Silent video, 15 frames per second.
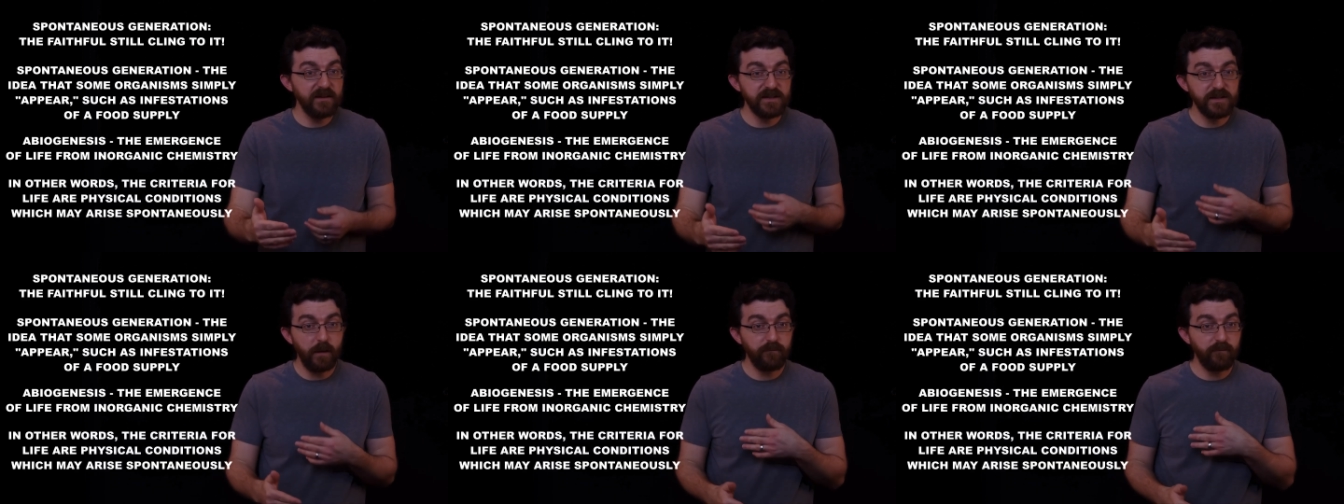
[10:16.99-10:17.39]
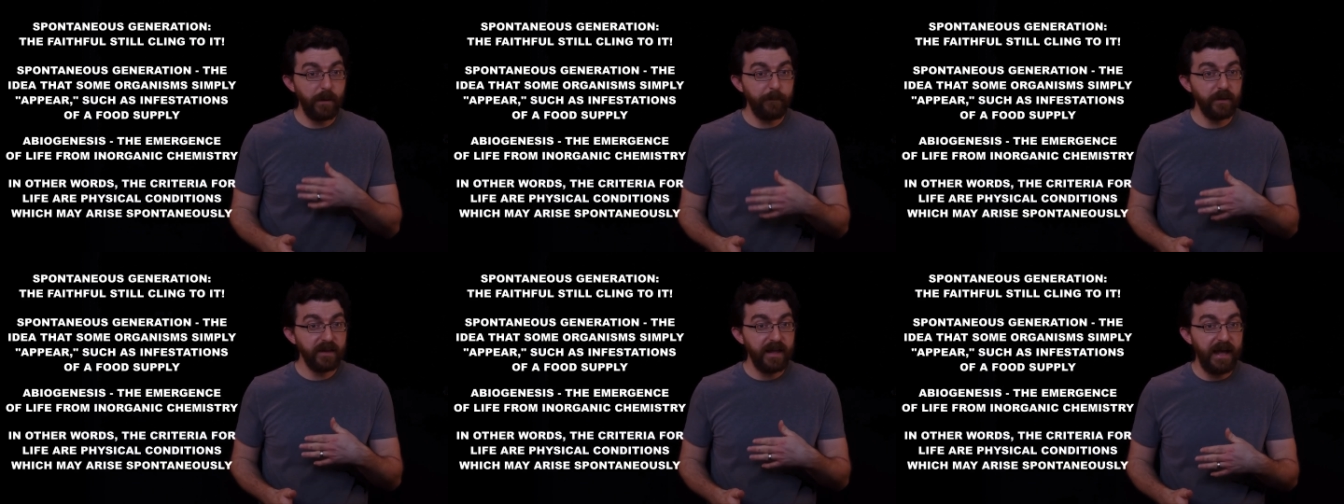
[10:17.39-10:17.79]

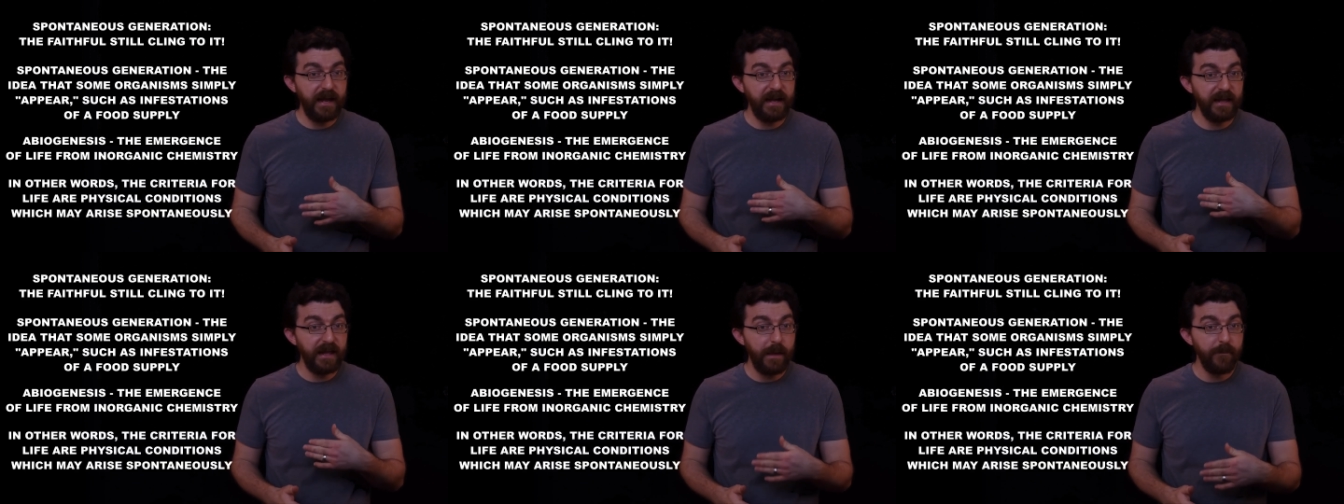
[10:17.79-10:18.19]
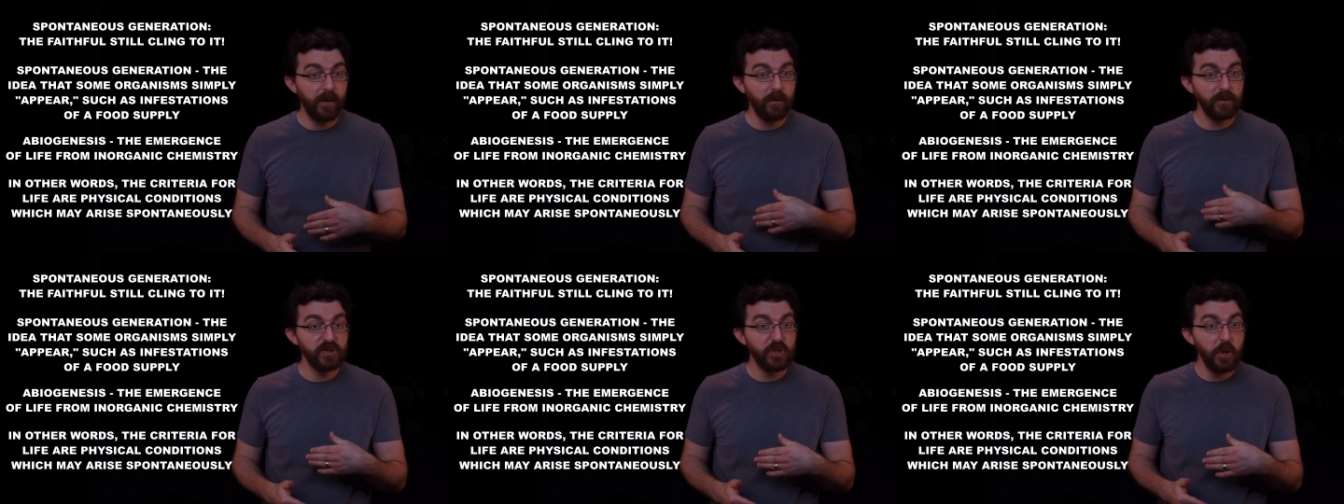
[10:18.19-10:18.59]
self-replicating
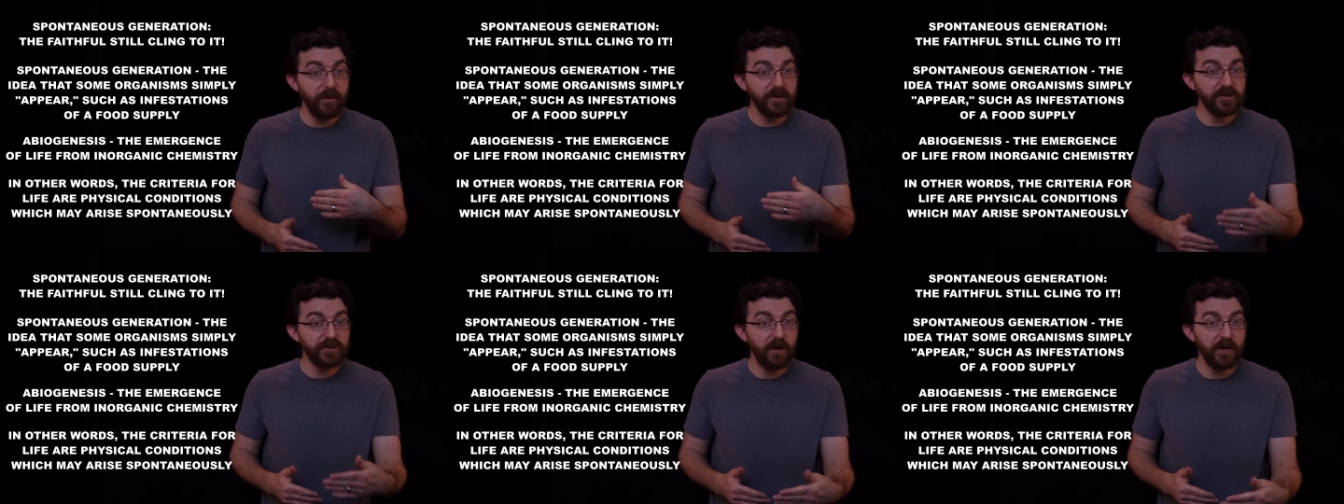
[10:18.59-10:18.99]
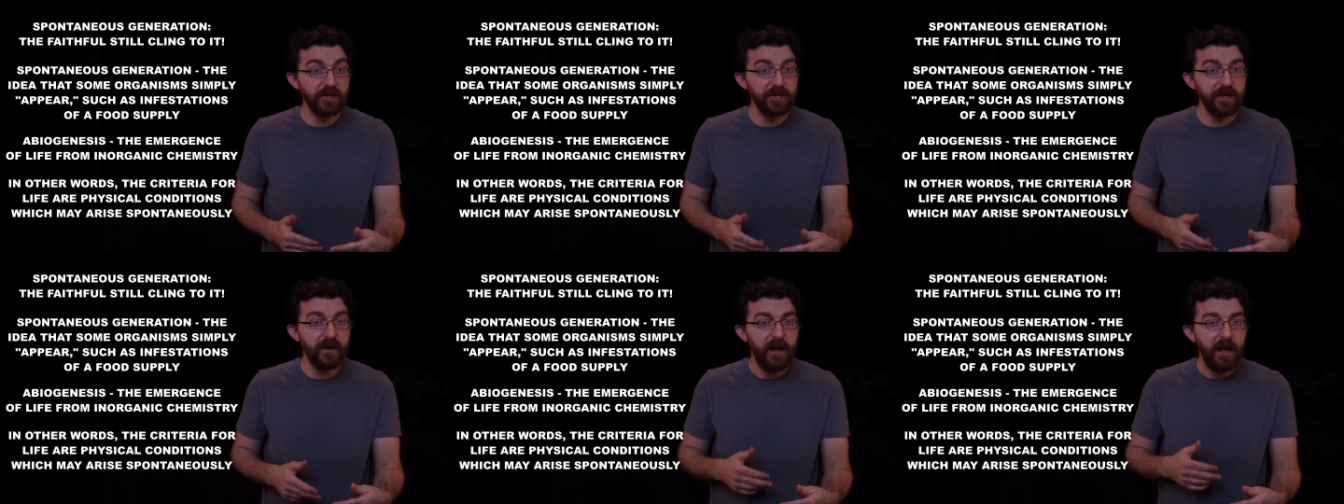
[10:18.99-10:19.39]
chemical
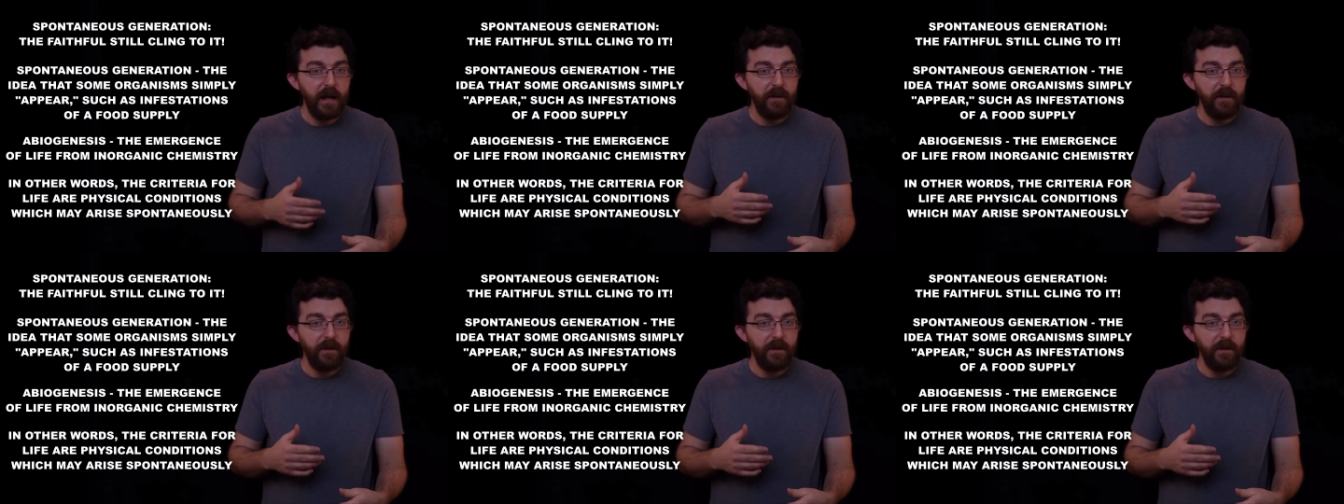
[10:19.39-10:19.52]
superstructure